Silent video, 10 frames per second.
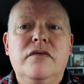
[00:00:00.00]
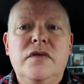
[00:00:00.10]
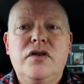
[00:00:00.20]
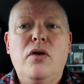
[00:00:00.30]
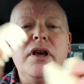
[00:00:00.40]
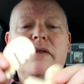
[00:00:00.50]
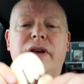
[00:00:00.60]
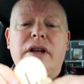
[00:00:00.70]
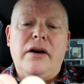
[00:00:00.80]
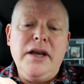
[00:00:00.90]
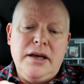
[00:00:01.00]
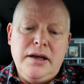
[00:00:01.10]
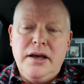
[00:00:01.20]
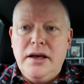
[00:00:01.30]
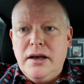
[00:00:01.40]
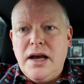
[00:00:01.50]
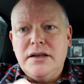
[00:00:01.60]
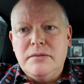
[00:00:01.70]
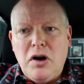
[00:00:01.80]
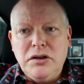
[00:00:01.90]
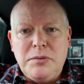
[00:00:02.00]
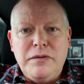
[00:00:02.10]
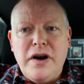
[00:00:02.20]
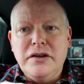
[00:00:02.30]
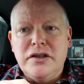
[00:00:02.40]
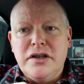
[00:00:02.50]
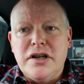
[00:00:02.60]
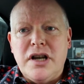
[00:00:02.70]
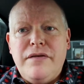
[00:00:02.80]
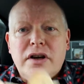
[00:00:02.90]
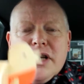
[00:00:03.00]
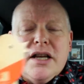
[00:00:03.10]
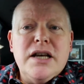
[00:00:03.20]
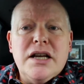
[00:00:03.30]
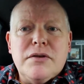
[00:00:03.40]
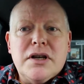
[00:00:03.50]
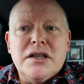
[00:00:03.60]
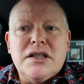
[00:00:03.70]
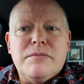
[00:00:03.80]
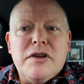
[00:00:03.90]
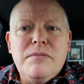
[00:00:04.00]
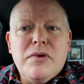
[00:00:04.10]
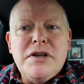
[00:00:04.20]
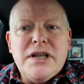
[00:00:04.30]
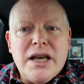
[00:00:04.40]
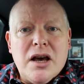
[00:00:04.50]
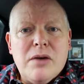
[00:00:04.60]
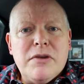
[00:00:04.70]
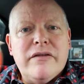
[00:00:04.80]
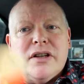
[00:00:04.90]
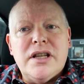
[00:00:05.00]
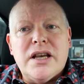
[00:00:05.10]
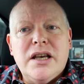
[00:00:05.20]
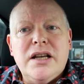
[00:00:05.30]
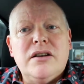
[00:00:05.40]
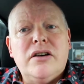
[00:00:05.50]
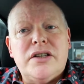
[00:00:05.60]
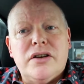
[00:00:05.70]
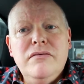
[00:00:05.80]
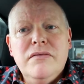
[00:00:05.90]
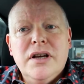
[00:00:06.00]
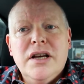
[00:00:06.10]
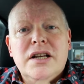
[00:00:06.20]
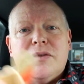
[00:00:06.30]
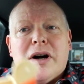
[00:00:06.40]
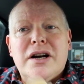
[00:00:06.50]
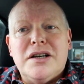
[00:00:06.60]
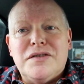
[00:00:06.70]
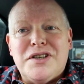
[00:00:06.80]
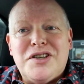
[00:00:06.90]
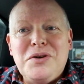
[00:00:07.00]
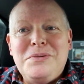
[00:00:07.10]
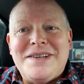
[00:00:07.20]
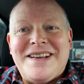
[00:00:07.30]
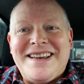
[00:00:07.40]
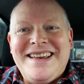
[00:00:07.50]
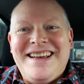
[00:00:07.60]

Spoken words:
toy if you like. Has multiple functions, isn't it? If I send this out to a customer, they probably take it home and give it to their kids. I do. That's why I asked for 2 today.